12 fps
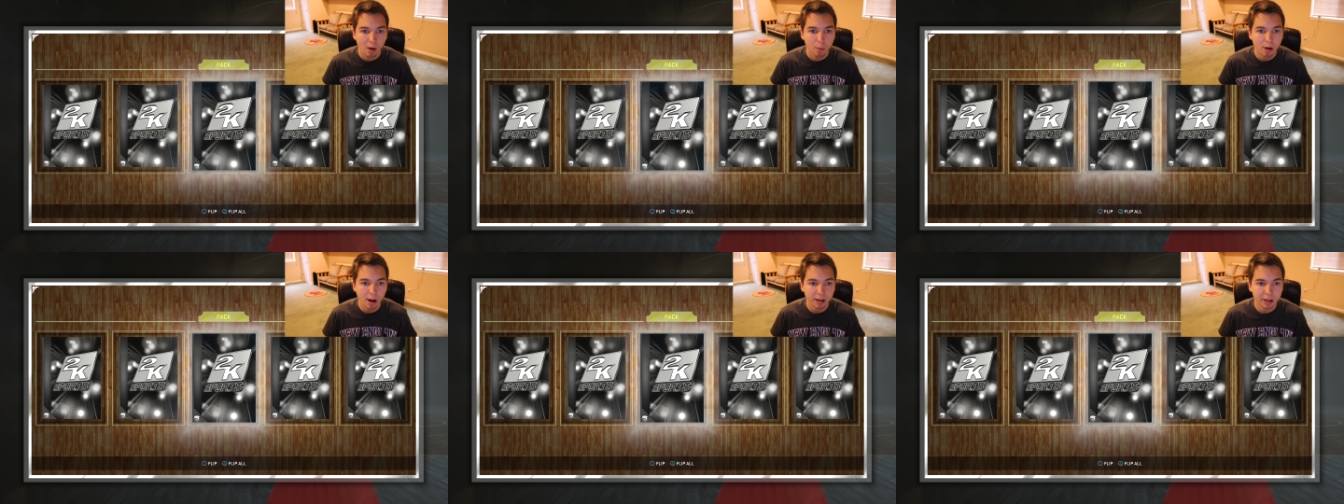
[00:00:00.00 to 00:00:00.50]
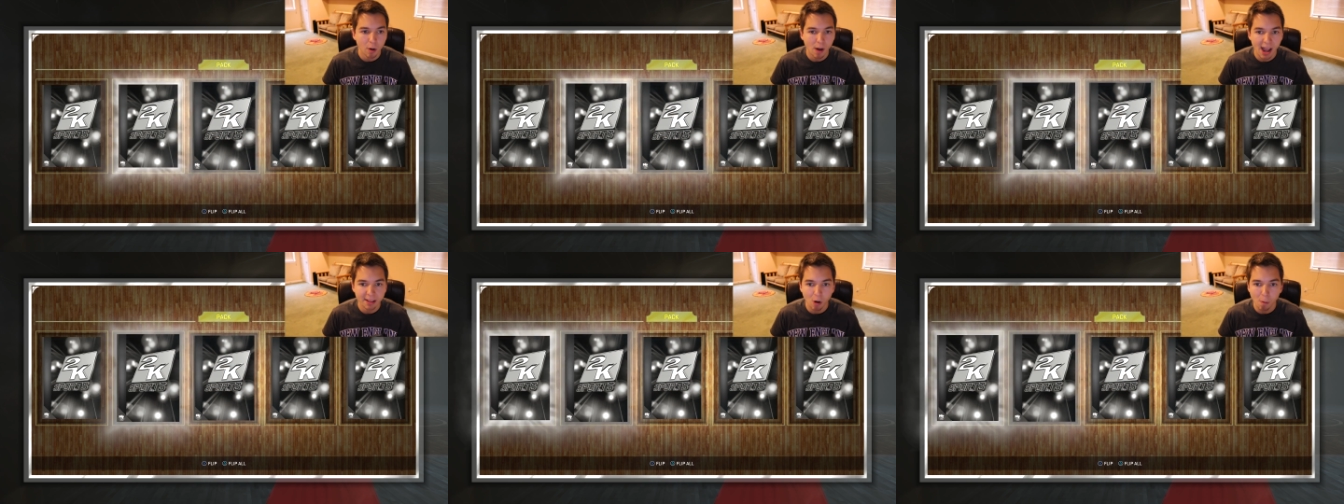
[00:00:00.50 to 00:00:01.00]
We are going to go
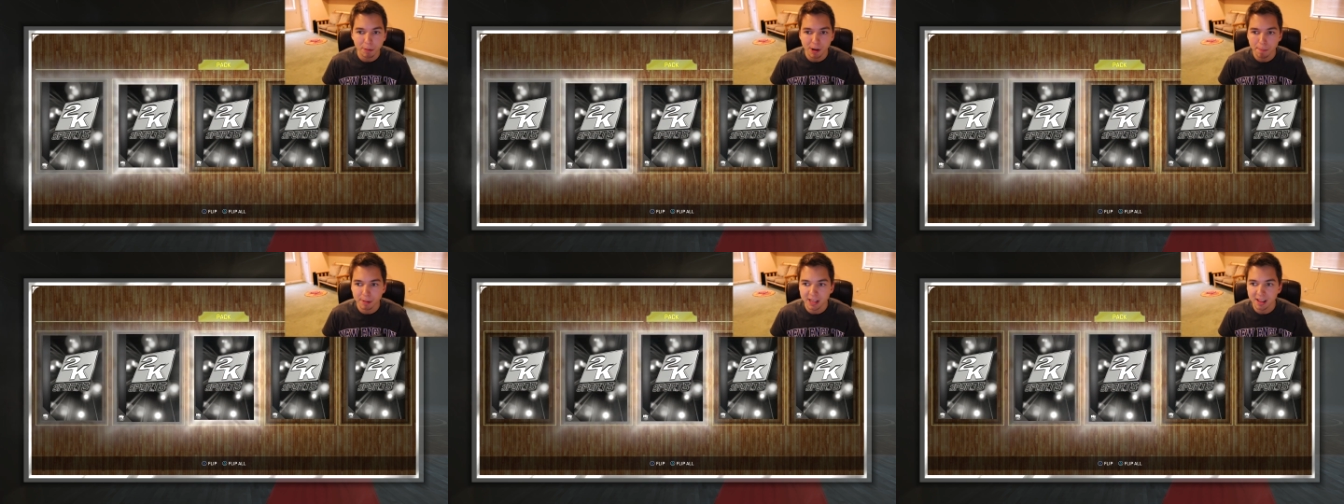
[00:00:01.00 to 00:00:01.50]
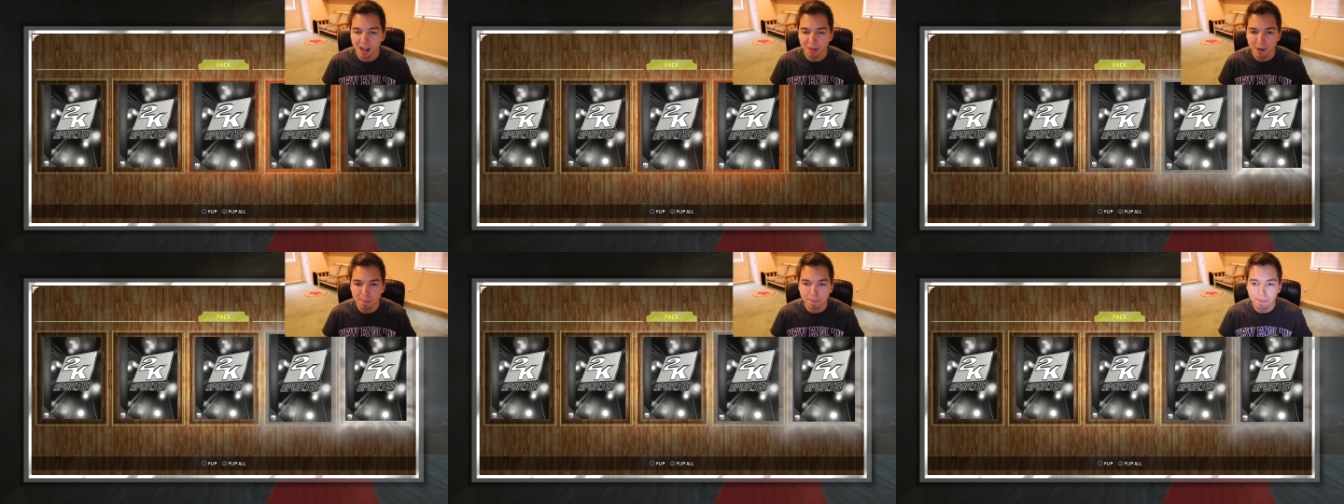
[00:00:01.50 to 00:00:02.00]
ahead and open up
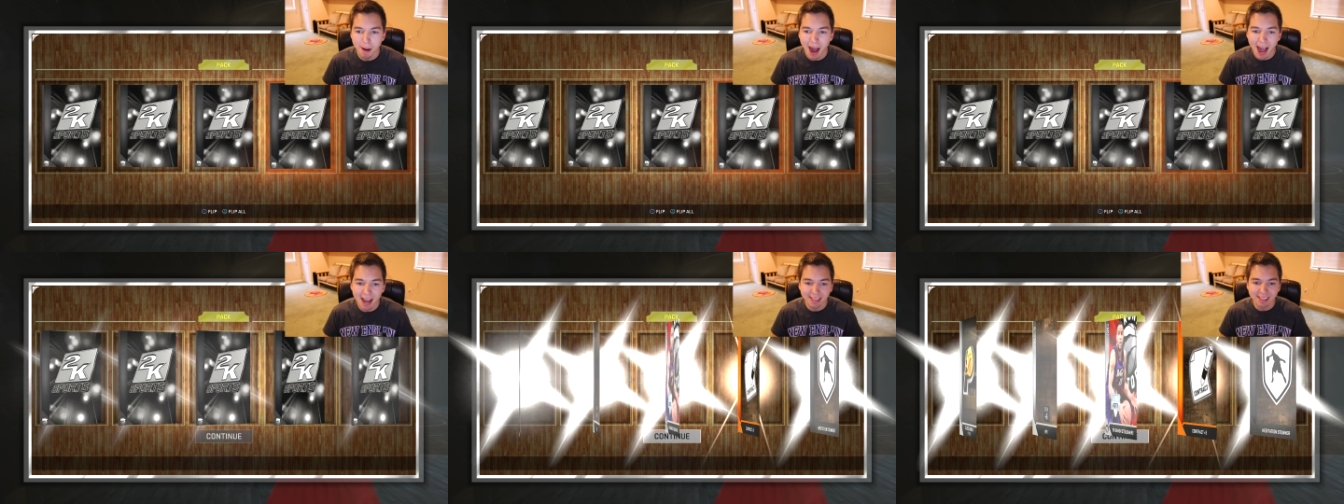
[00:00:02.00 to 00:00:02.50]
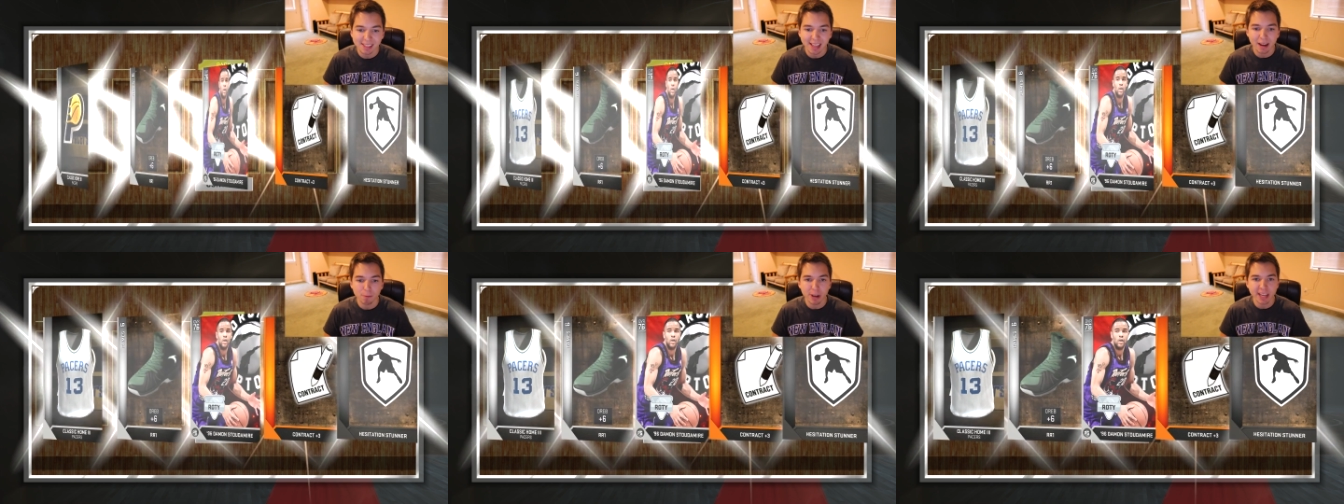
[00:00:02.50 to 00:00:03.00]
another box,
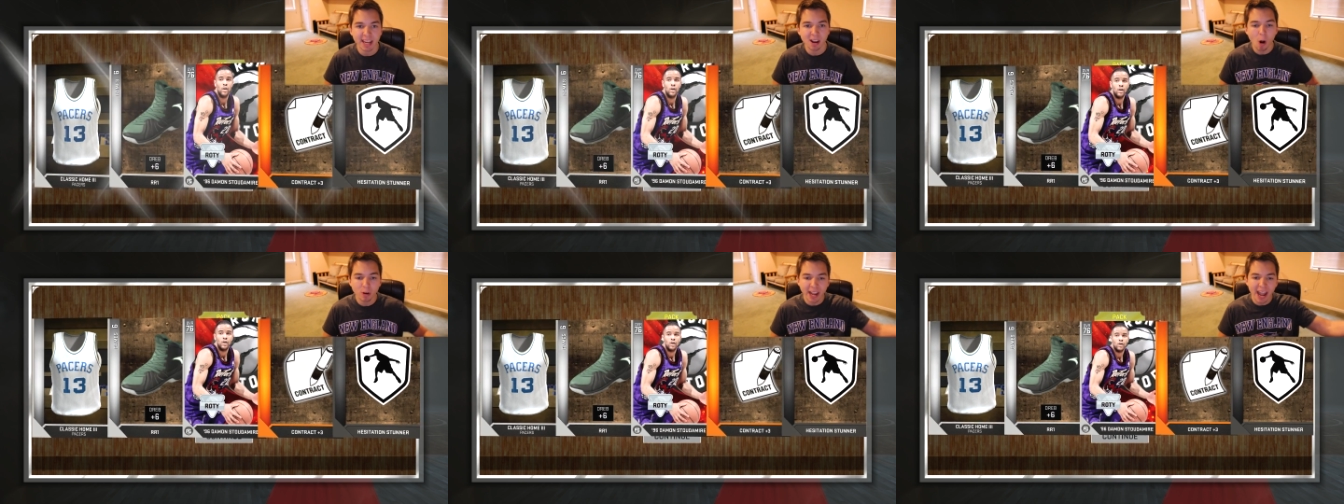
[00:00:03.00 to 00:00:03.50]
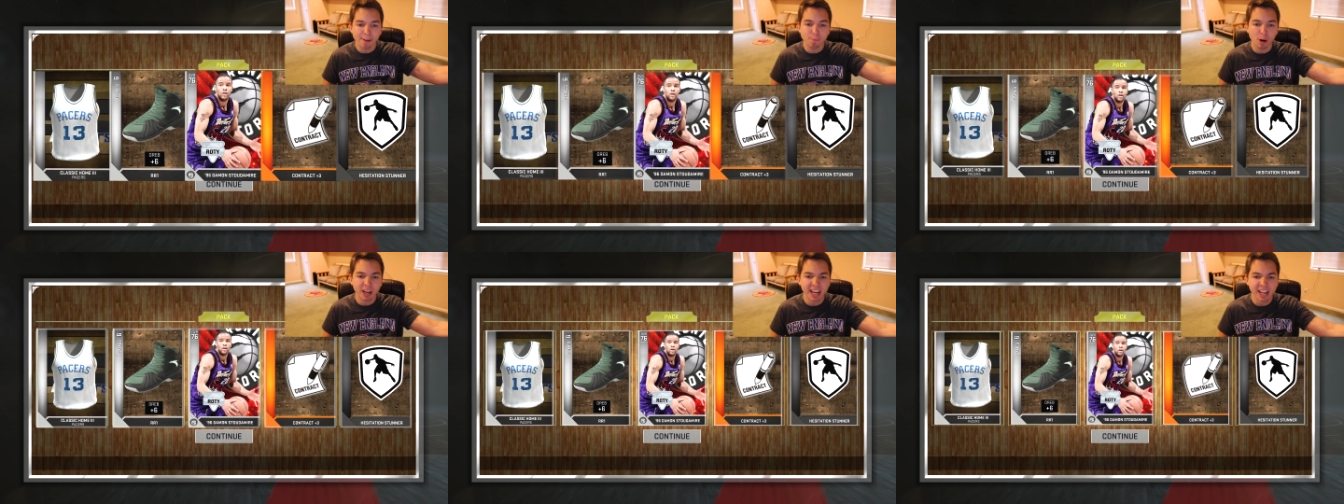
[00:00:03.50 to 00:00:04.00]
and we get, okay,
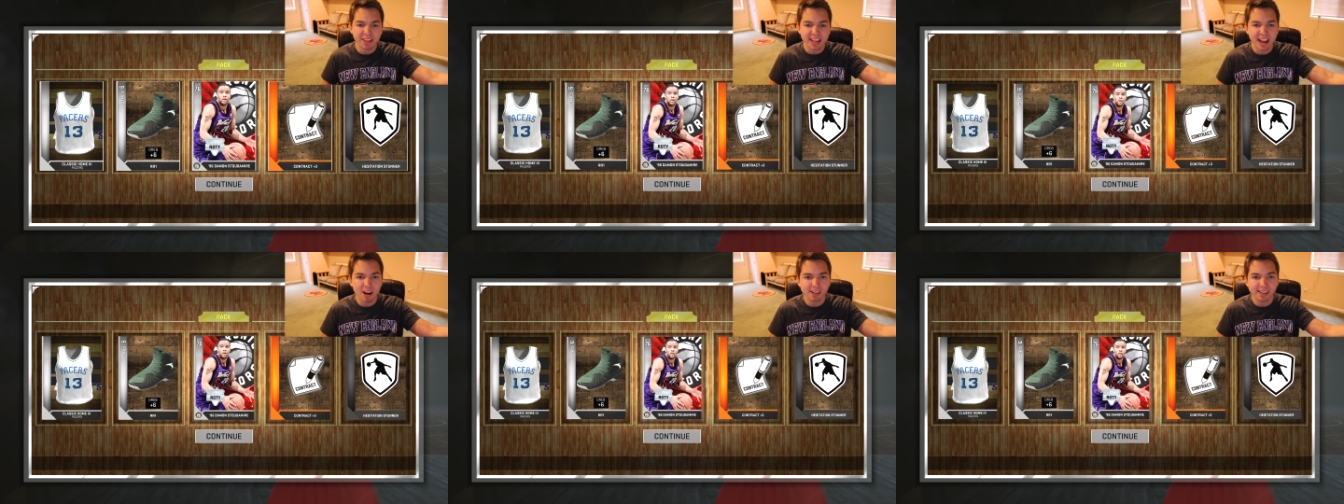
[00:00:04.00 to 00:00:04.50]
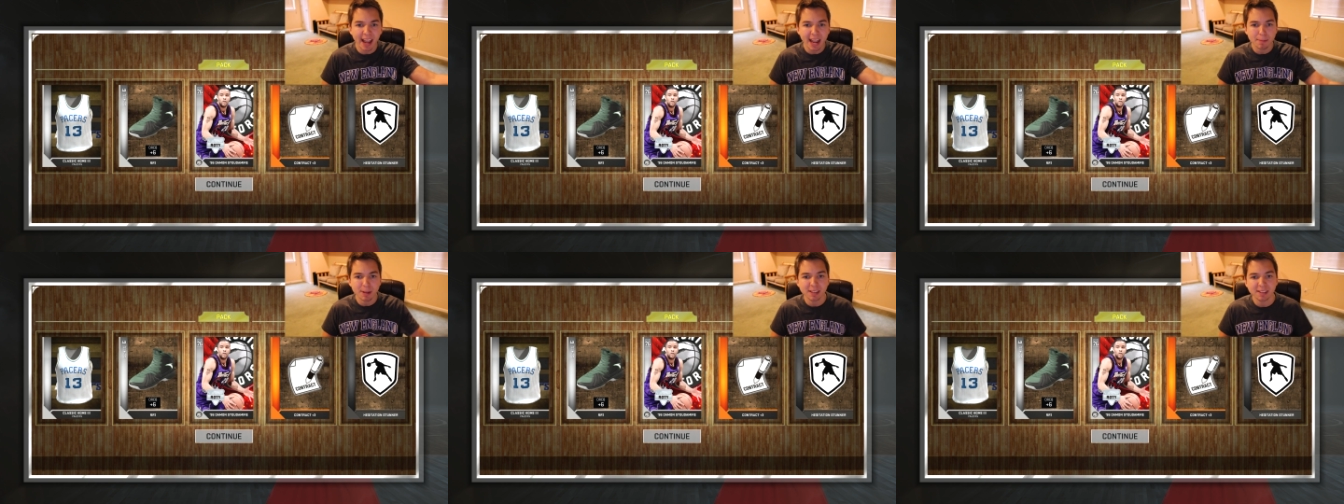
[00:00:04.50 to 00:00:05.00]
Rookie of the Year,
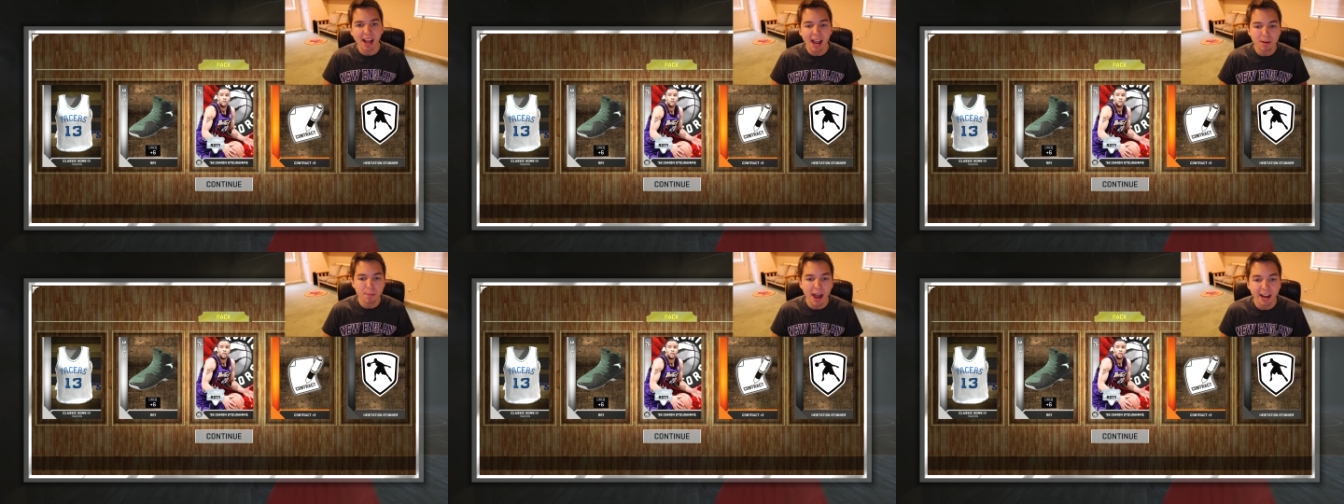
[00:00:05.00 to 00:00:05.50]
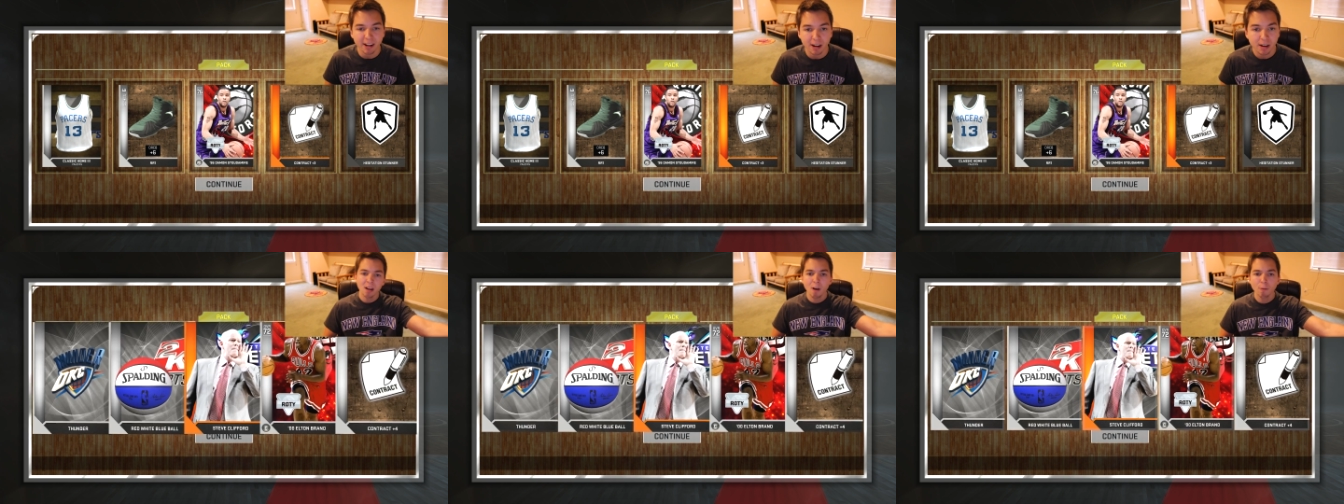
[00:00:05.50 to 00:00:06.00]
Damon Stoudemire.